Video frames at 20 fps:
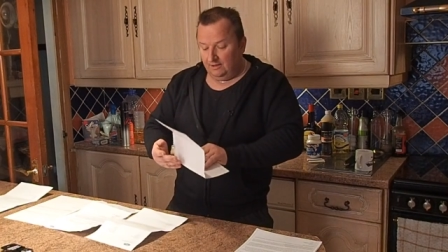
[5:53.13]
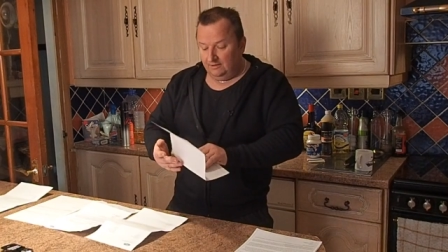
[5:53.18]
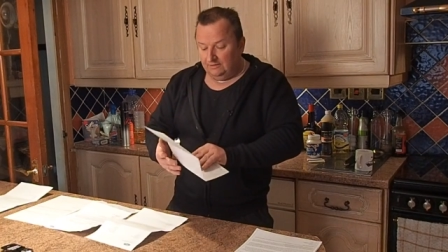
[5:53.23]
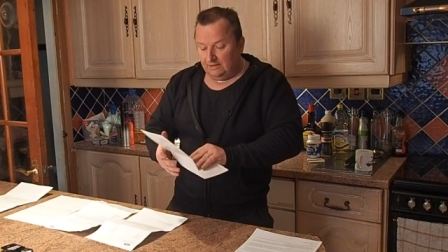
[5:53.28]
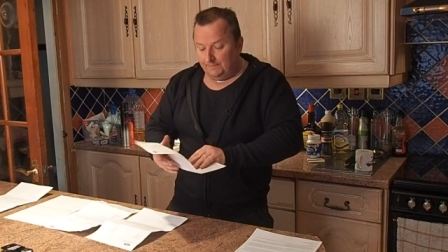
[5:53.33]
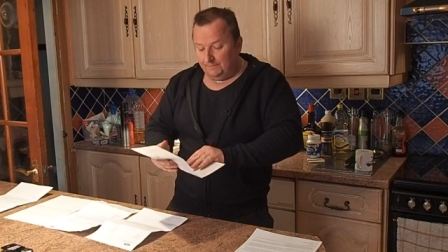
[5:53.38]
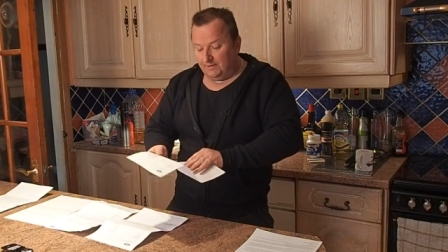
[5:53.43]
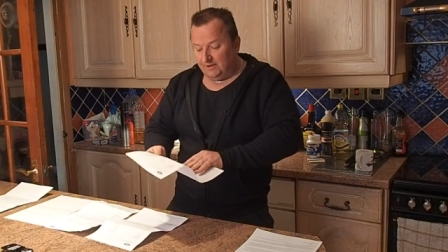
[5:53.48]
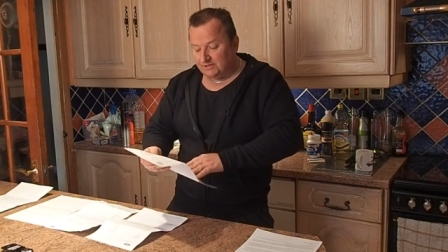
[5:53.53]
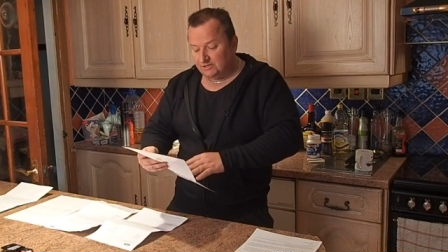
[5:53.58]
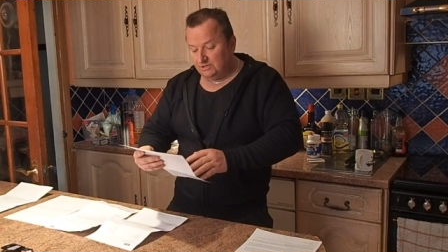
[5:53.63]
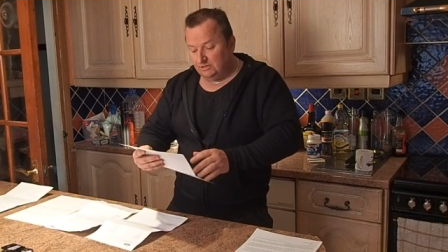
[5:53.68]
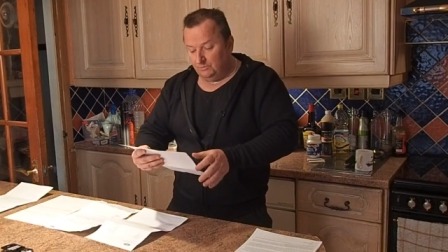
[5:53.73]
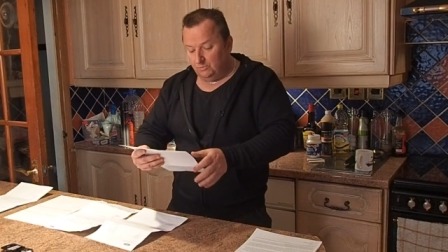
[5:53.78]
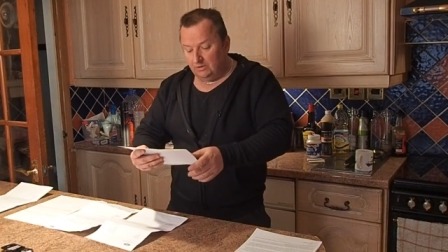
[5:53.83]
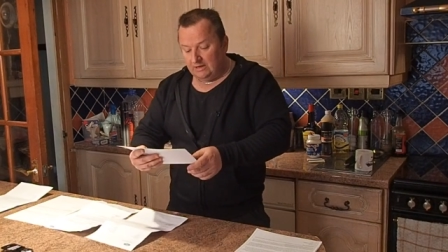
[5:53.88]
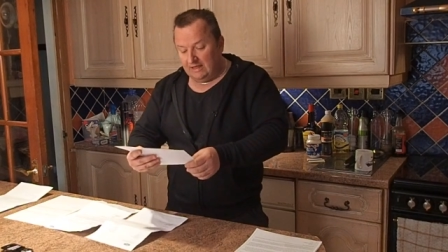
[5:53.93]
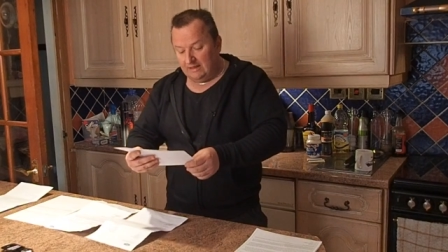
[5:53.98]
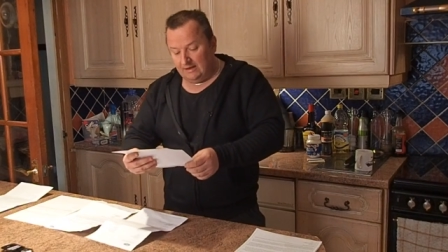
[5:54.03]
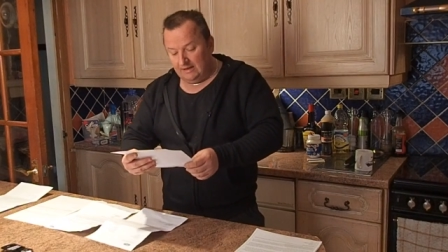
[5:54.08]
Now, basically,
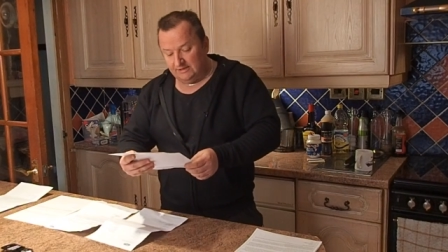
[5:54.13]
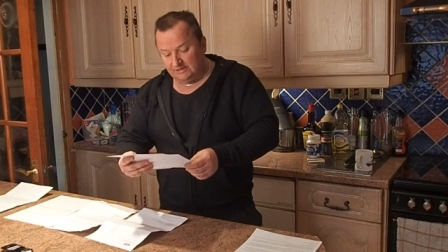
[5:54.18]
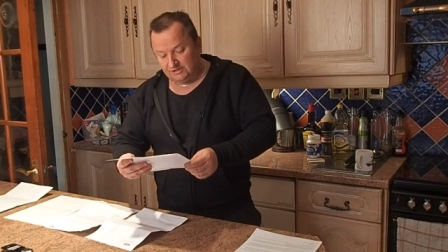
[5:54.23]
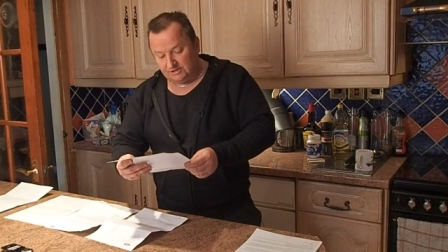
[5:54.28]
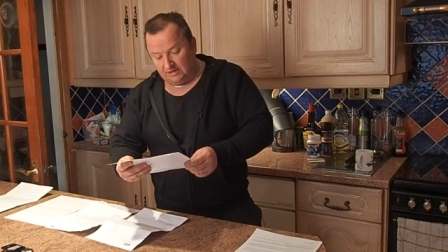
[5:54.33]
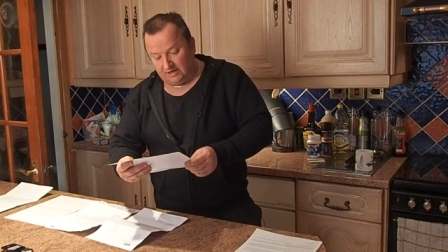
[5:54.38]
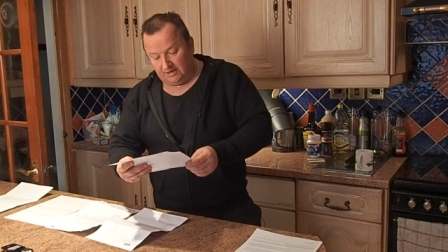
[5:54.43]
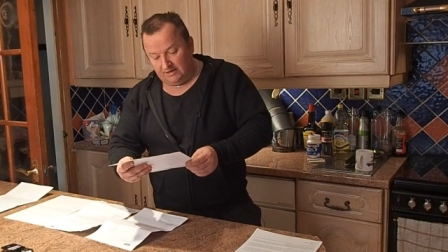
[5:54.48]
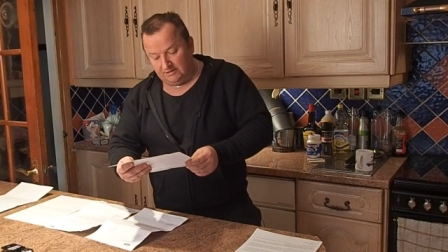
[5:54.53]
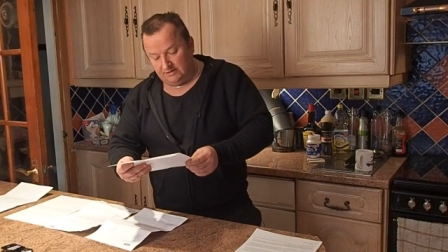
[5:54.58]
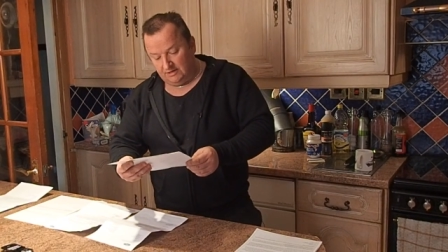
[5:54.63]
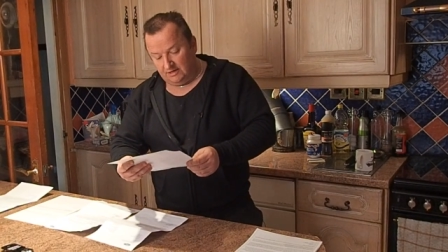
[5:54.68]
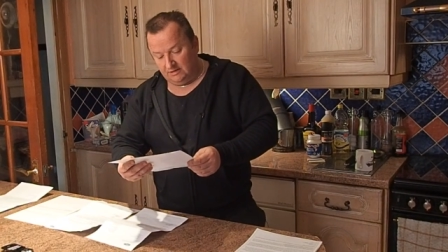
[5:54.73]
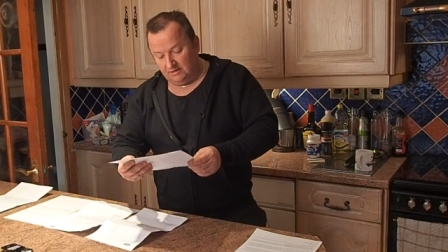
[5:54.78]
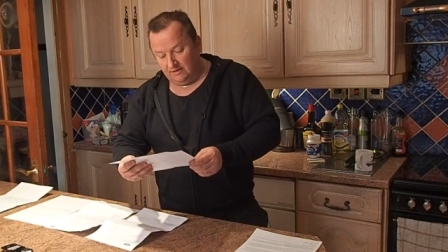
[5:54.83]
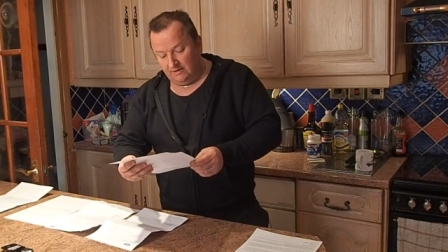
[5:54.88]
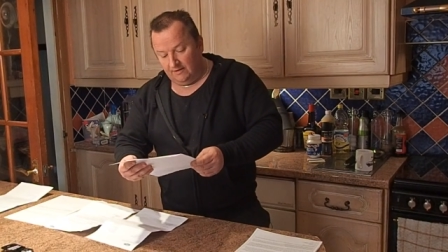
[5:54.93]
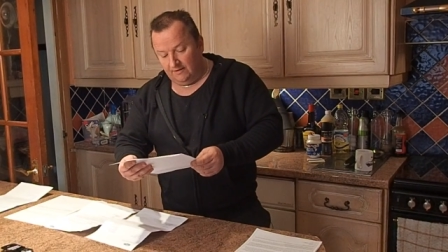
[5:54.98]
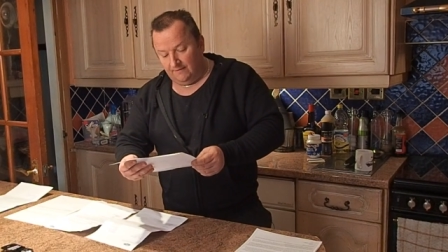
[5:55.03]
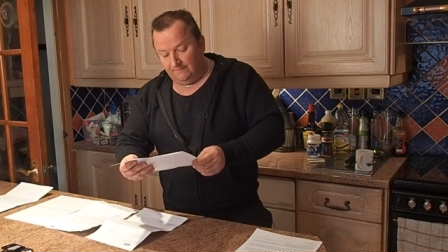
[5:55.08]
what that letter stated:
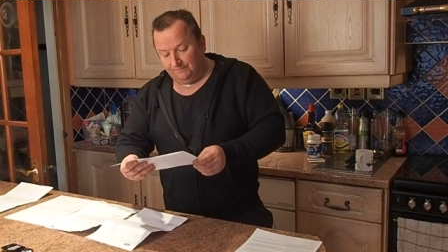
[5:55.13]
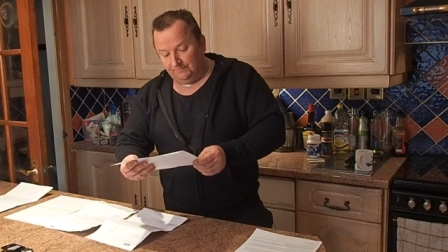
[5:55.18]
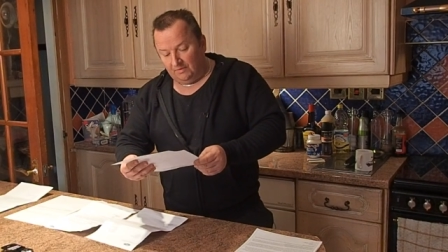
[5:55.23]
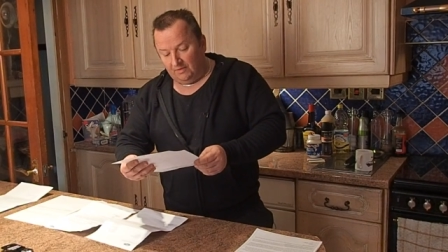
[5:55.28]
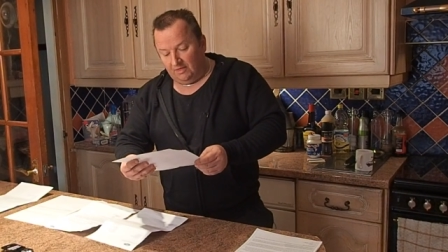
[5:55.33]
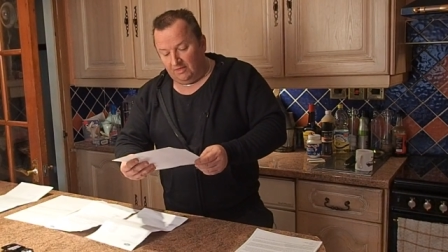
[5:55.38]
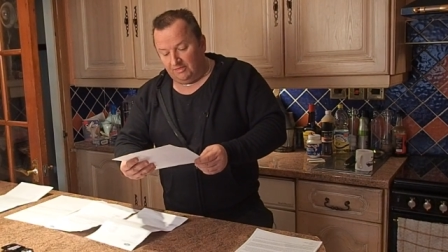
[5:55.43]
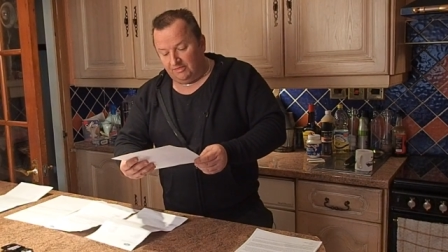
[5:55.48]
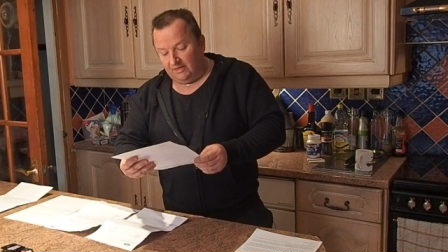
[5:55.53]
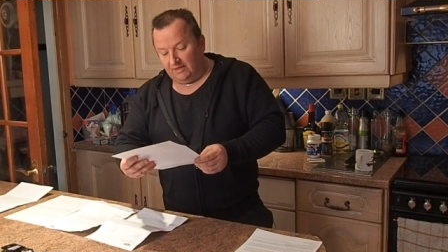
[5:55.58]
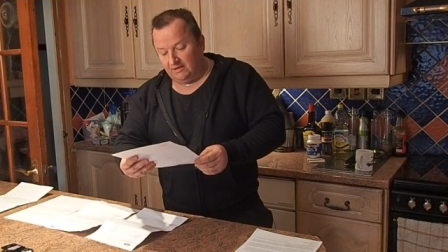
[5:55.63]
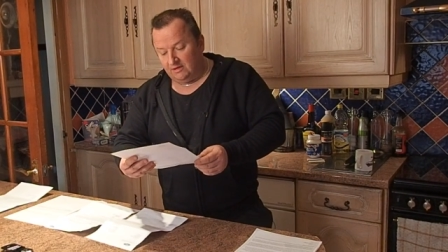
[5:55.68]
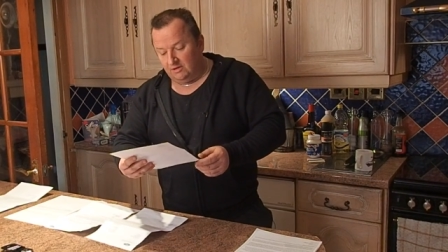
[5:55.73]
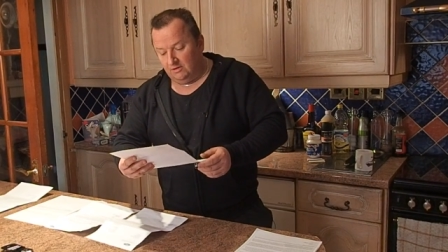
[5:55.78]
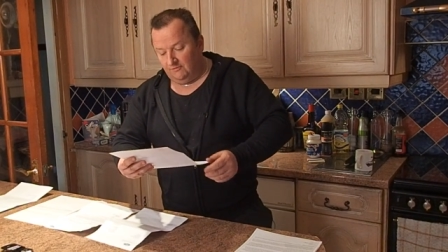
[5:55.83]
thank